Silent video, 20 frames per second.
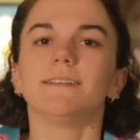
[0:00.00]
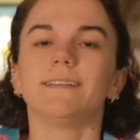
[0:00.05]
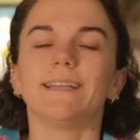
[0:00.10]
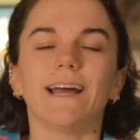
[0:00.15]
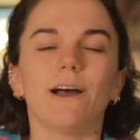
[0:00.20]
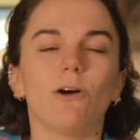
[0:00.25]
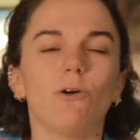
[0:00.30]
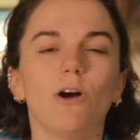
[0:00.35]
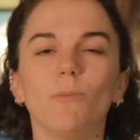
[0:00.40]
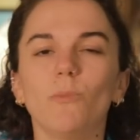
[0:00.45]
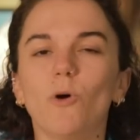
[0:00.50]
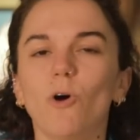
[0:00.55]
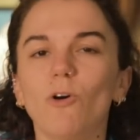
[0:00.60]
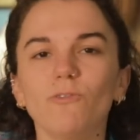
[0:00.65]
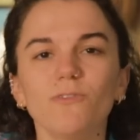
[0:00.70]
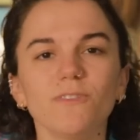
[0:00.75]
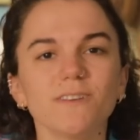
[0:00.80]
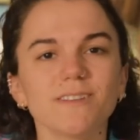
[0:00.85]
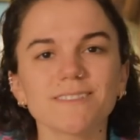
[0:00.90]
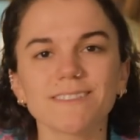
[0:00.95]
Now, I'm
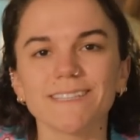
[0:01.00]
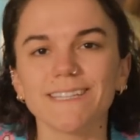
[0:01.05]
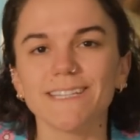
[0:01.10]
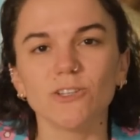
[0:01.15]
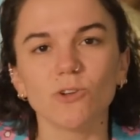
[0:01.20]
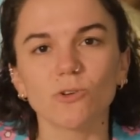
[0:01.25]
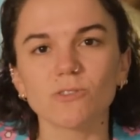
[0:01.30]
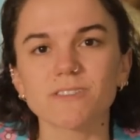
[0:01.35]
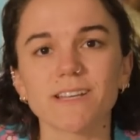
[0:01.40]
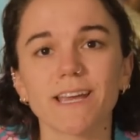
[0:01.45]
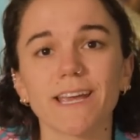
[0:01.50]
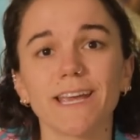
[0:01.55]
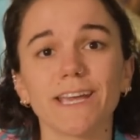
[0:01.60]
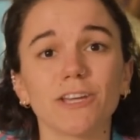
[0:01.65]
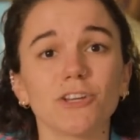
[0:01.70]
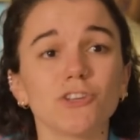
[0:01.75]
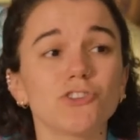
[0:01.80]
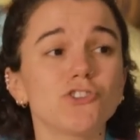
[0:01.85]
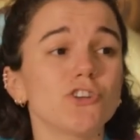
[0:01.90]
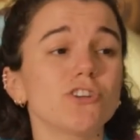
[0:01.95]
obviously not
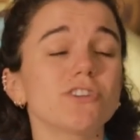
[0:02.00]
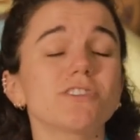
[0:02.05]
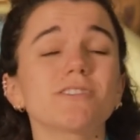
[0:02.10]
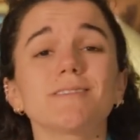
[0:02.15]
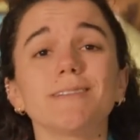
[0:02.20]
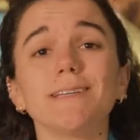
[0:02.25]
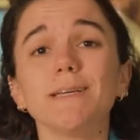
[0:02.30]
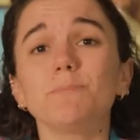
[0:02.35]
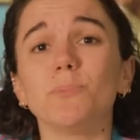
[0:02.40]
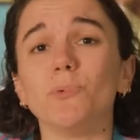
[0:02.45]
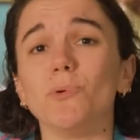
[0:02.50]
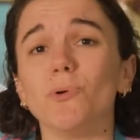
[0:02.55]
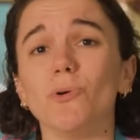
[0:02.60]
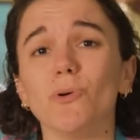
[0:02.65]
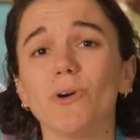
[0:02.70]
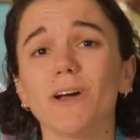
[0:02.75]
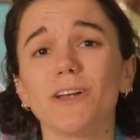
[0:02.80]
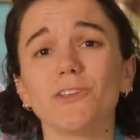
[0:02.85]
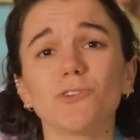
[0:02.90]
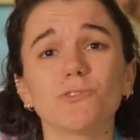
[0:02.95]
saying just sleep
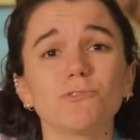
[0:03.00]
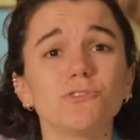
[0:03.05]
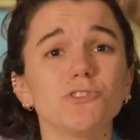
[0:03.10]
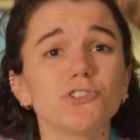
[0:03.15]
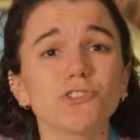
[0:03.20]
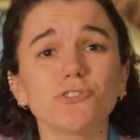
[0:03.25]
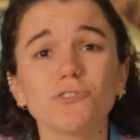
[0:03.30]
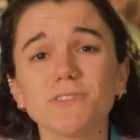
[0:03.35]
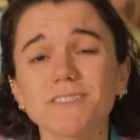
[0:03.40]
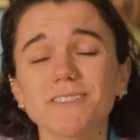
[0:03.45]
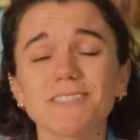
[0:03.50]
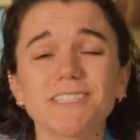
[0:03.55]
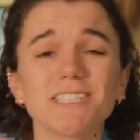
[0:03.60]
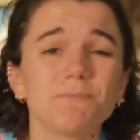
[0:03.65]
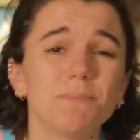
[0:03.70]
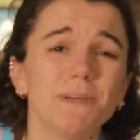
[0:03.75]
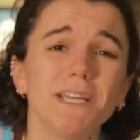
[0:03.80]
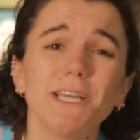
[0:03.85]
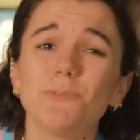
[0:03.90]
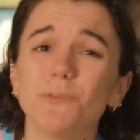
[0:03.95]
more and your endurance and
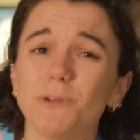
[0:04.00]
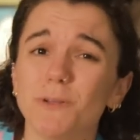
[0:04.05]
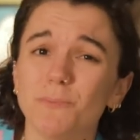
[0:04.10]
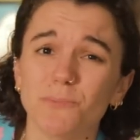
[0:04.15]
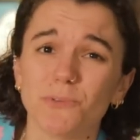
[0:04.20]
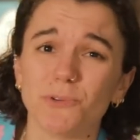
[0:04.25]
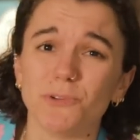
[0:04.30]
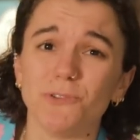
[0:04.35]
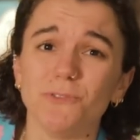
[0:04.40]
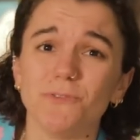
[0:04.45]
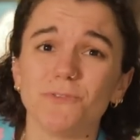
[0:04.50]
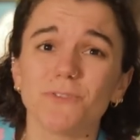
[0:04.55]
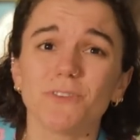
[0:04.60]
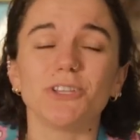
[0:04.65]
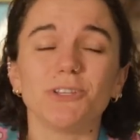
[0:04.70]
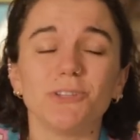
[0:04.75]
speed will improve.